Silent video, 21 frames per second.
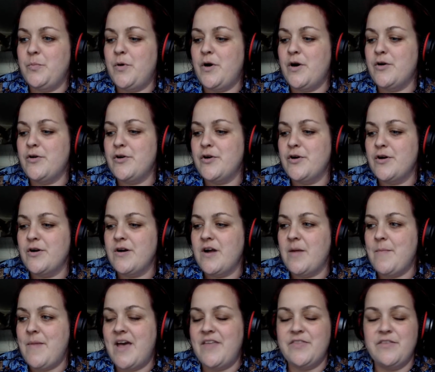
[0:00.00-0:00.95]
partner
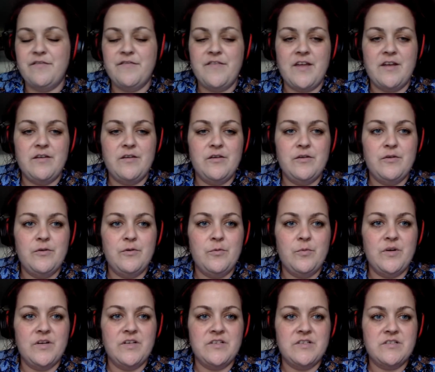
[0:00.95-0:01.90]
at the venue
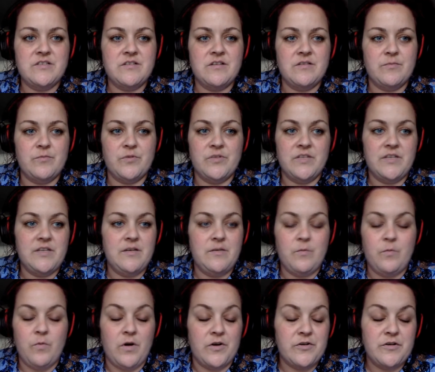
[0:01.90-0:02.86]
was really
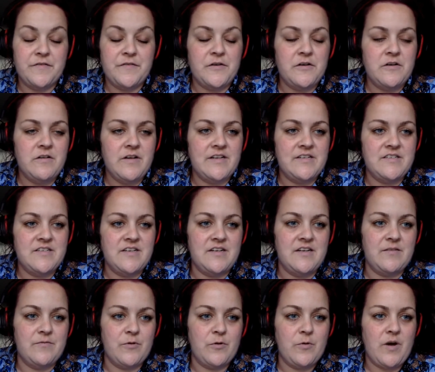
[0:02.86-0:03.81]
wonderful and
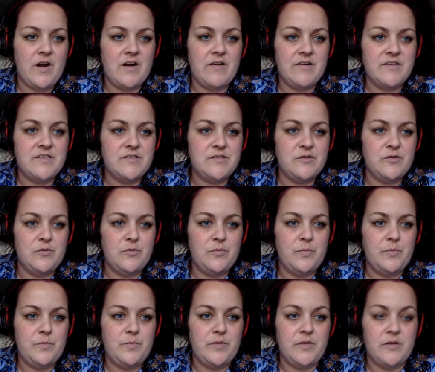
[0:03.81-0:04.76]
didn't require us
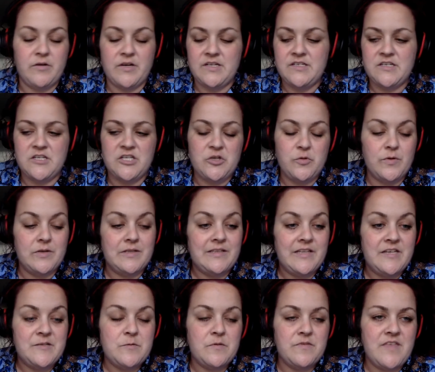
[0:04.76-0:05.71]
to, continue a
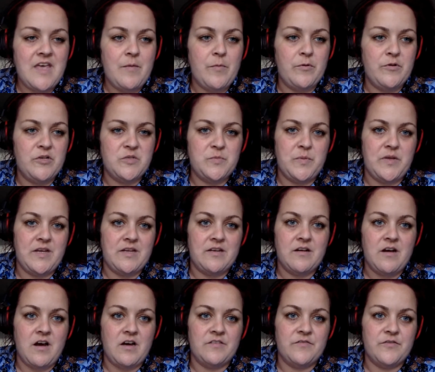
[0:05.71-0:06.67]
lease with them. We would just be
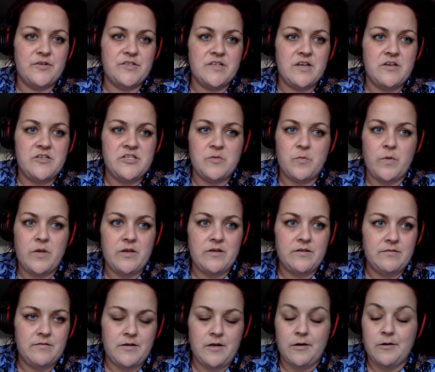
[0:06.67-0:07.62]
in conversation. We
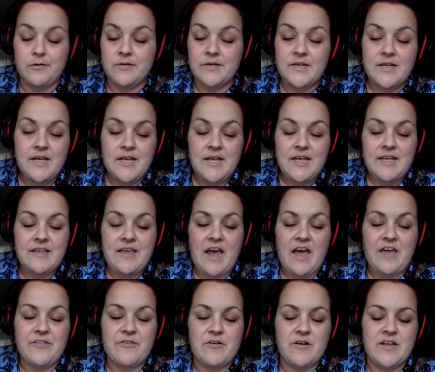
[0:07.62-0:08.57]
could,
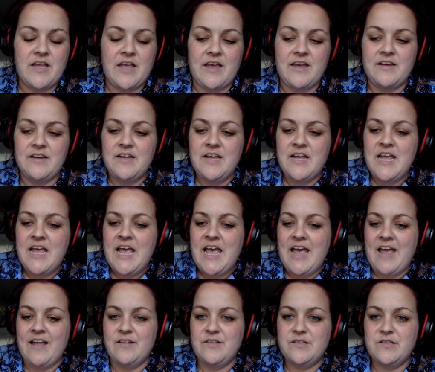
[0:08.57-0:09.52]
gather again.
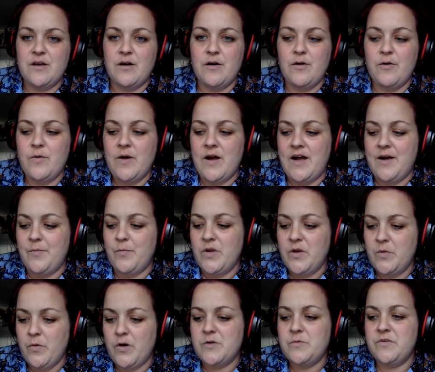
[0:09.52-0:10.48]
And so
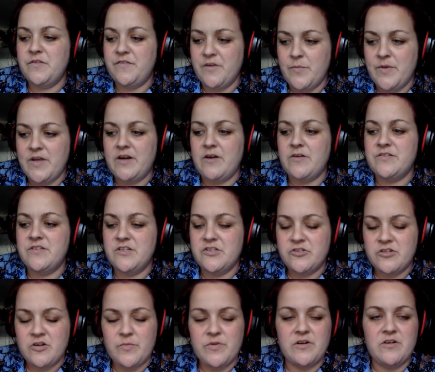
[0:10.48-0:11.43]
we worked with filmmakers and
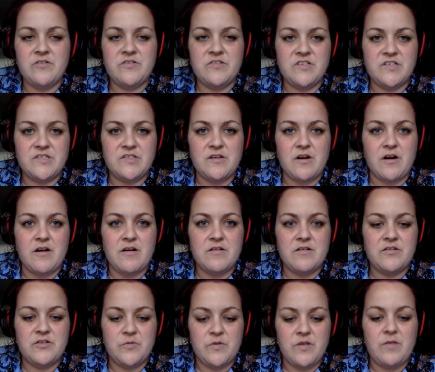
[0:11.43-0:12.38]
distributors to
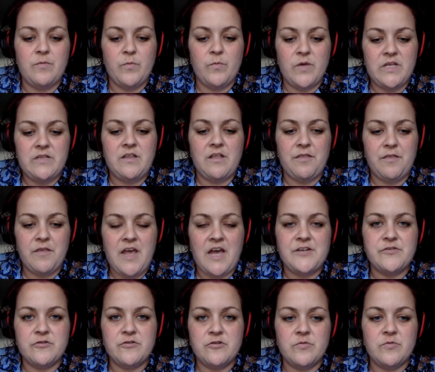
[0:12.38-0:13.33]
start doing weekly
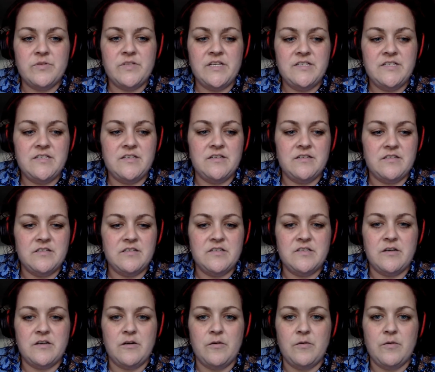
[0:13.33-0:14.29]
theatrical releases.
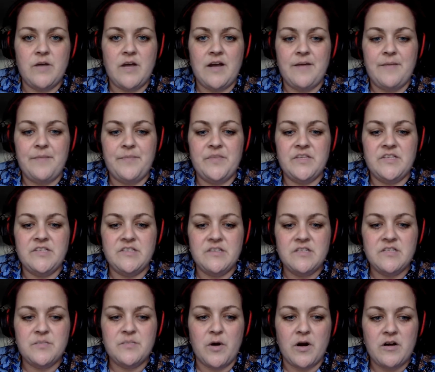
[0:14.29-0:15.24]
And so
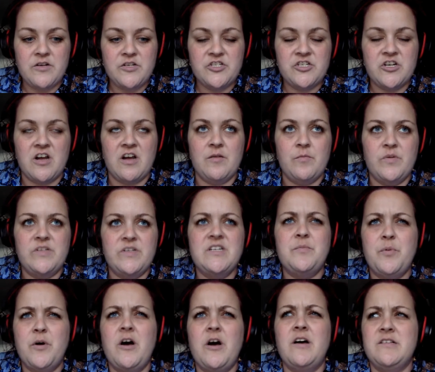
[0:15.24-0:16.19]
since March, we
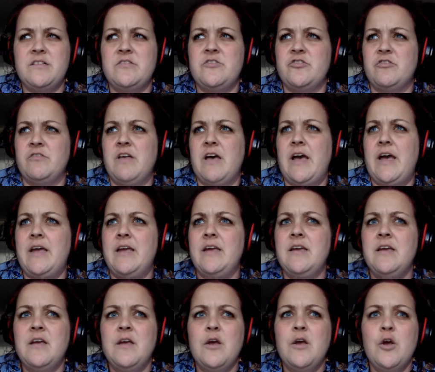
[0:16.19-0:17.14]
did pause in
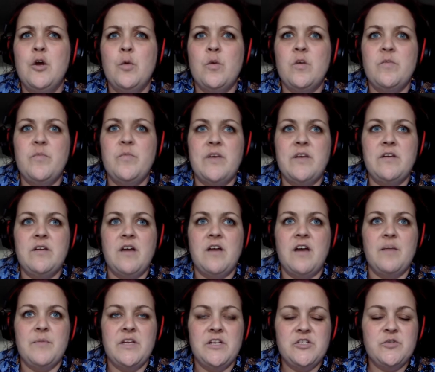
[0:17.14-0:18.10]
July. We've been
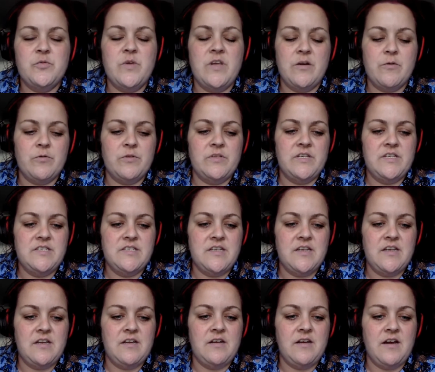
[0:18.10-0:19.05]
each week
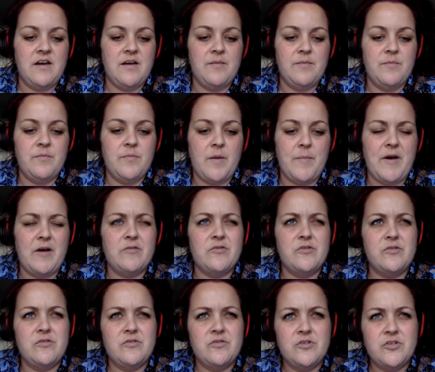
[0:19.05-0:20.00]
releasing
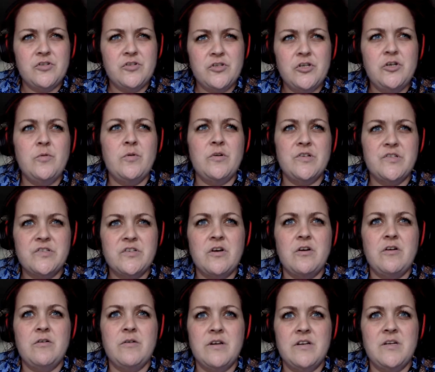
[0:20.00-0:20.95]
about 2 or
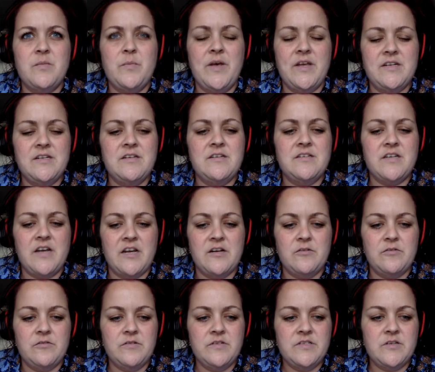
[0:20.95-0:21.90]
so independent
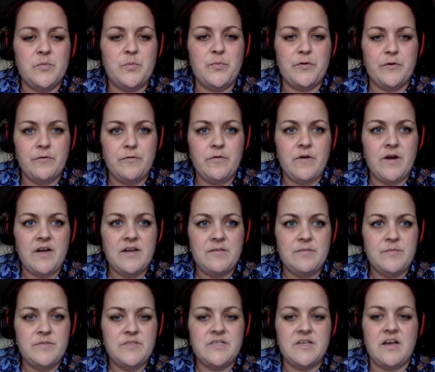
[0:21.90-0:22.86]
titles or
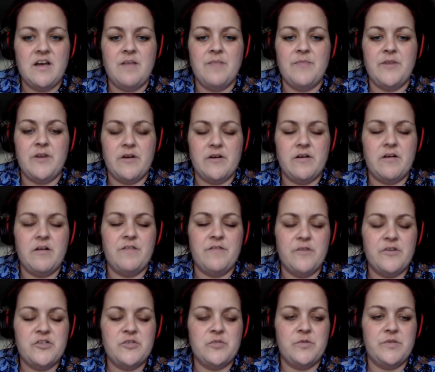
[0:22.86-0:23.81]
programs that are in our
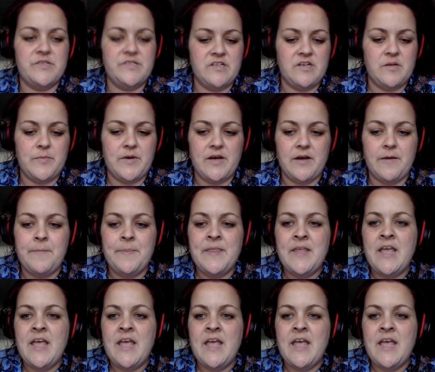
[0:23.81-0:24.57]
virtual cinema.